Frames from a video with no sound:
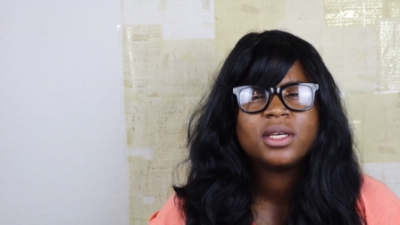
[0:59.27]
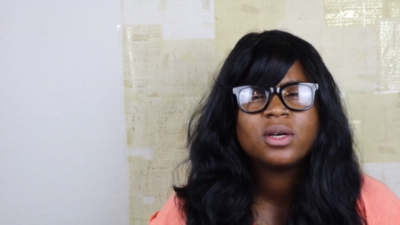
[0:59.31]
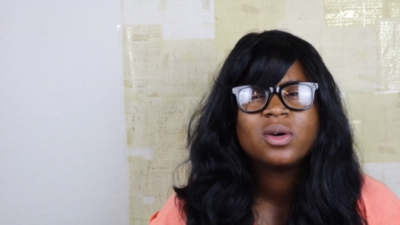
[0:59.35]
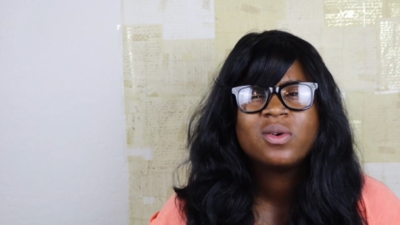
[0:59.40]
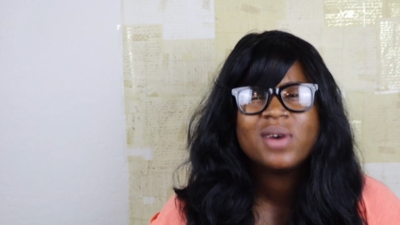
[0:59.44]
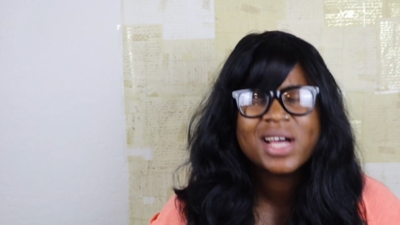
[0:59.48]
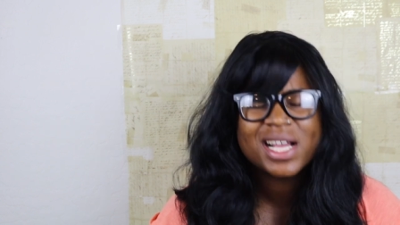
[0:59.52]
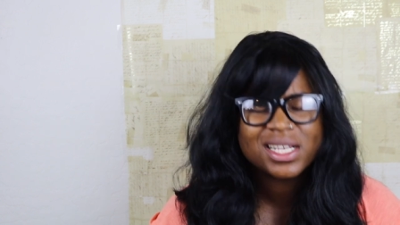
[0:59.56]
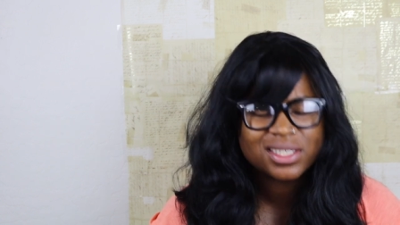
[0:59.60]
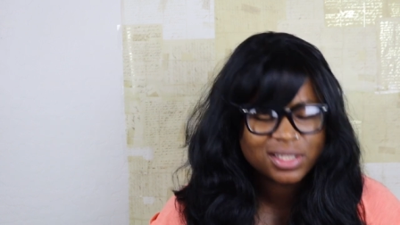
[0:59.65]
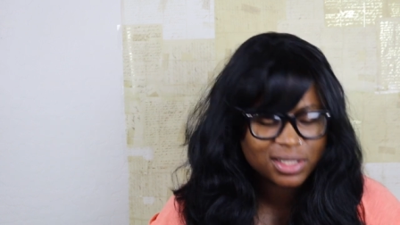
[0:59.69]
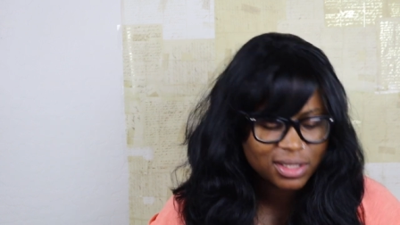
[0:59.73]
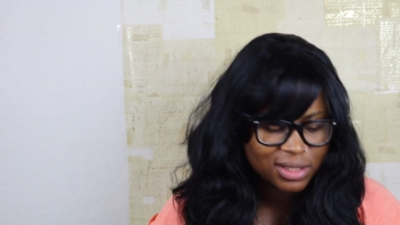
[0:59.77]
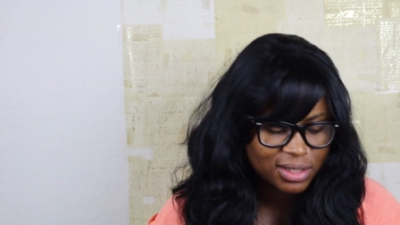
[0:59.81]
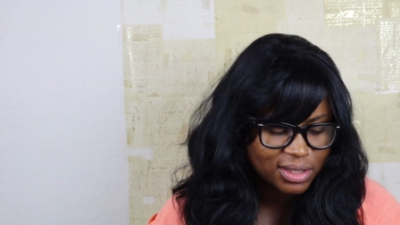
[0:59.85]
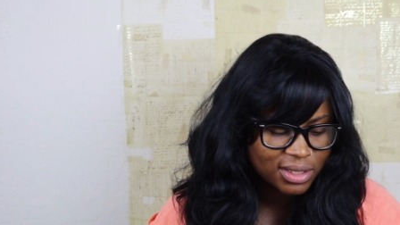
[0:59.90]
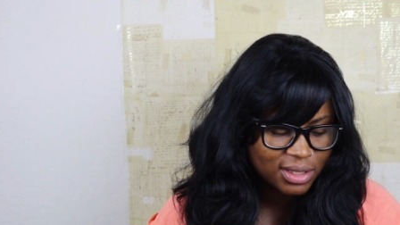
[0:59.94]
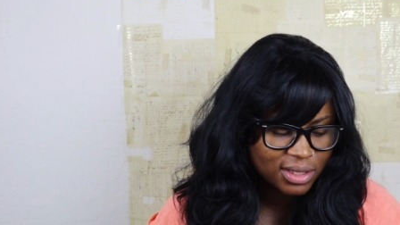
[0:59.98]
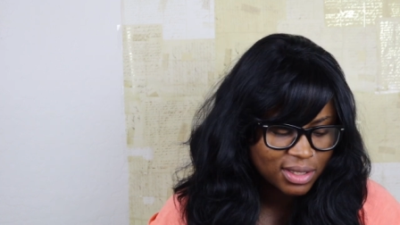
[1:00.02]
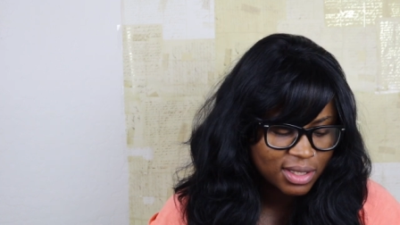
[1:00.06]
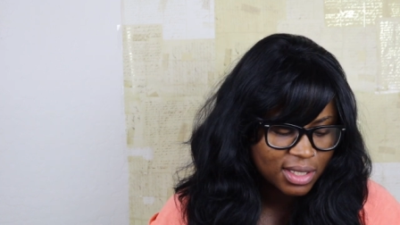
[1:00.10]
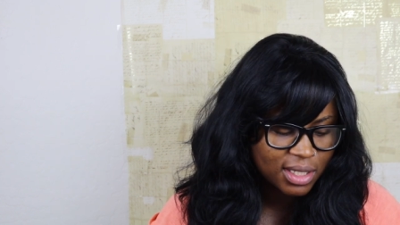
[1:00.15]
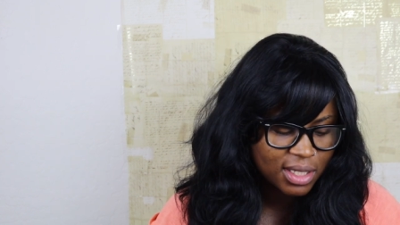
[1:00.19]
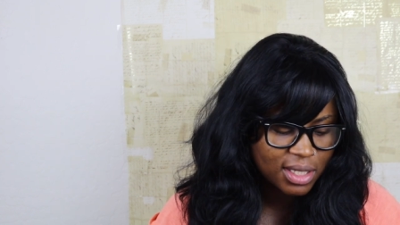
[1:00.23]
questions
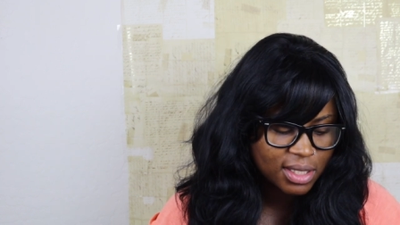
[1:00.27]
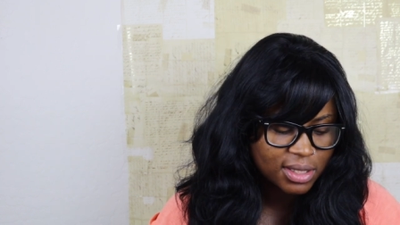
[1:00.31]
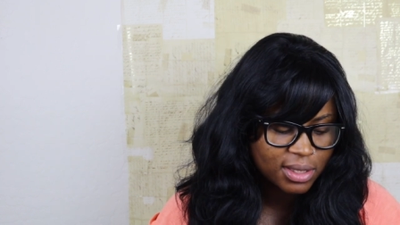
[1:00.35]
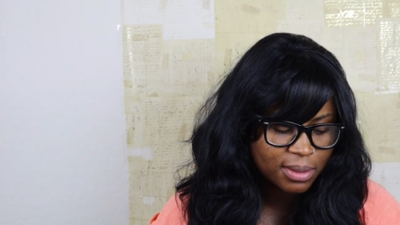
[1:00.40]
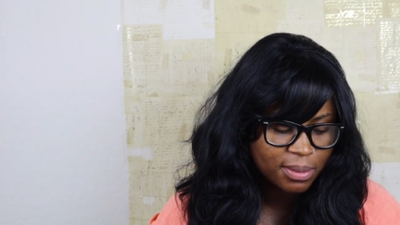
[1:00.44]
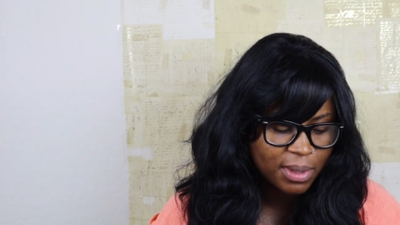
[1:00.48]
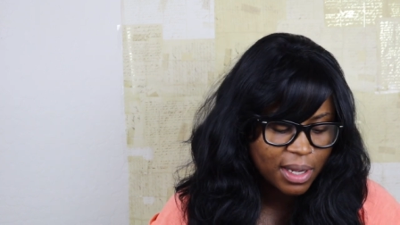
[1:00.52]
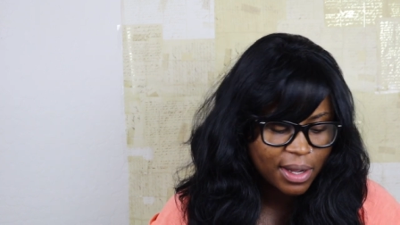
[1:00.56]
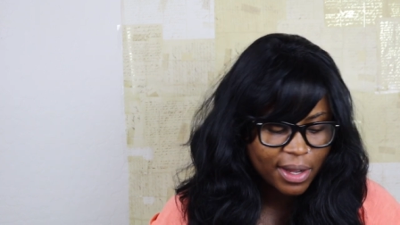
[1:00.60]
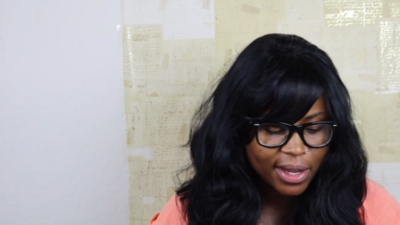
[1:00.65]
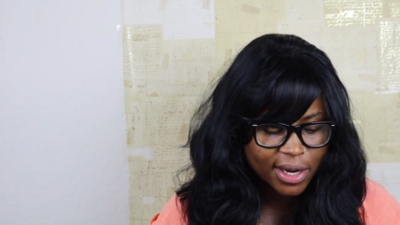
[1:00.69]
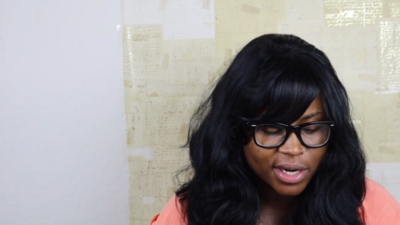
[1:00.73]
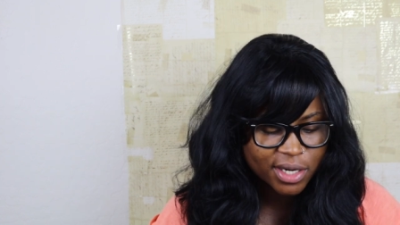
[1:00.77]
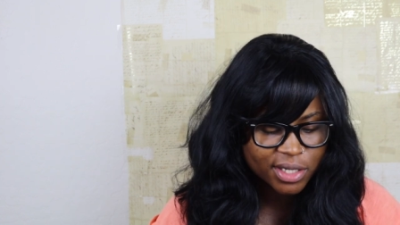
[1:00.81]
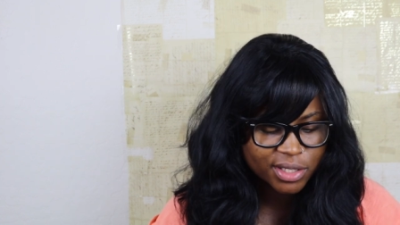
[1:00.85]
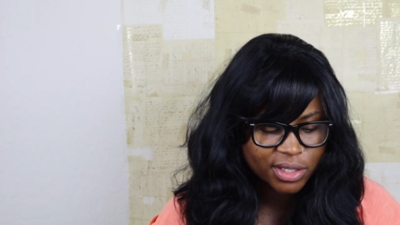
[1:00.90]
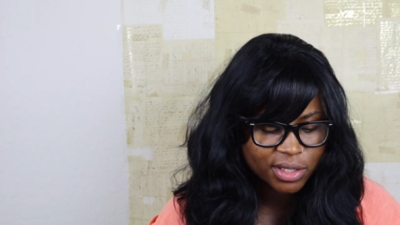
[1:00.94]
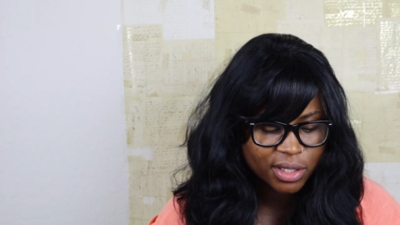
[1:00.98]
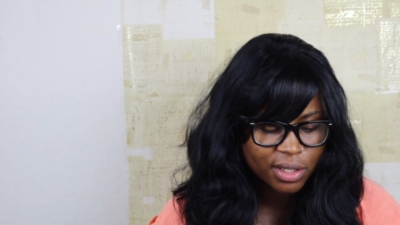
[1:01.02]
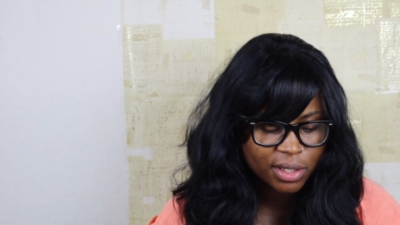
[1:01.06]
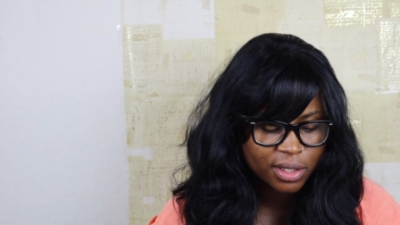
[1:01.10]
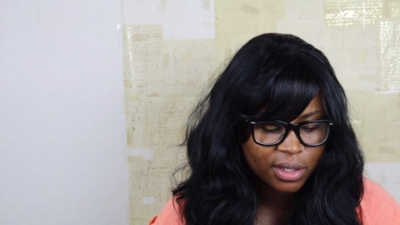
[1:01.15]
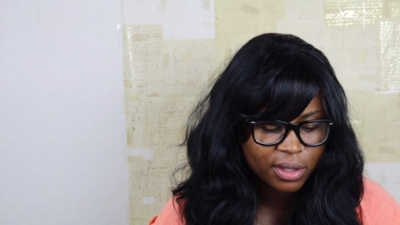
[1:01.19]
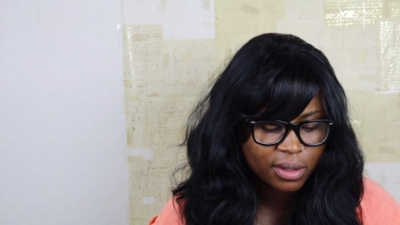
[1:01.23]
and things about
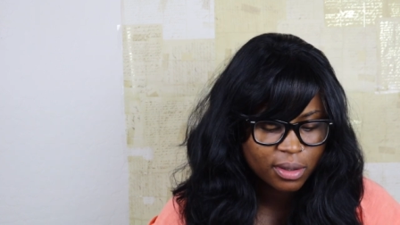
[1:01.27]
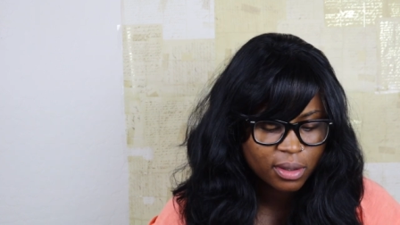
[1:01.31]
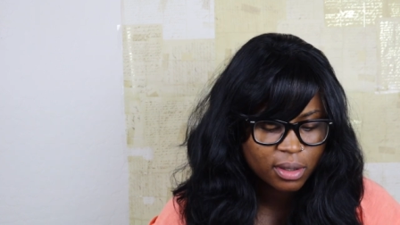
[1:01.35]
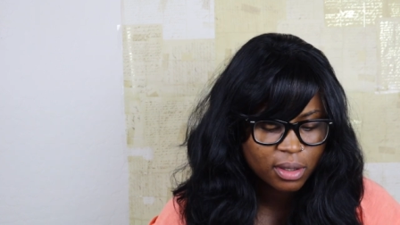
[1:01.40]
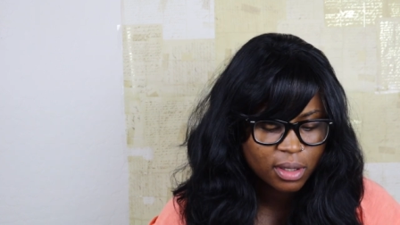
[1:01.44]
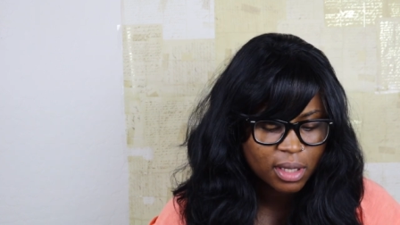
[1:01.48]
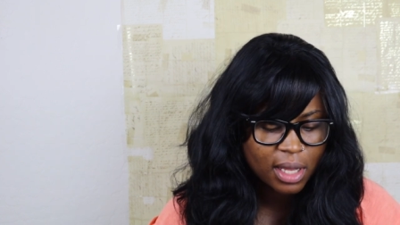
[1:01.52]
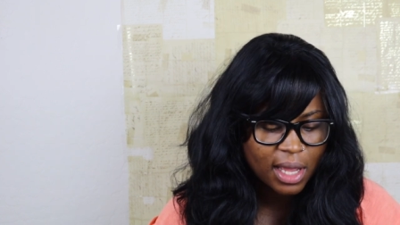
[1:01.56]
Arizona.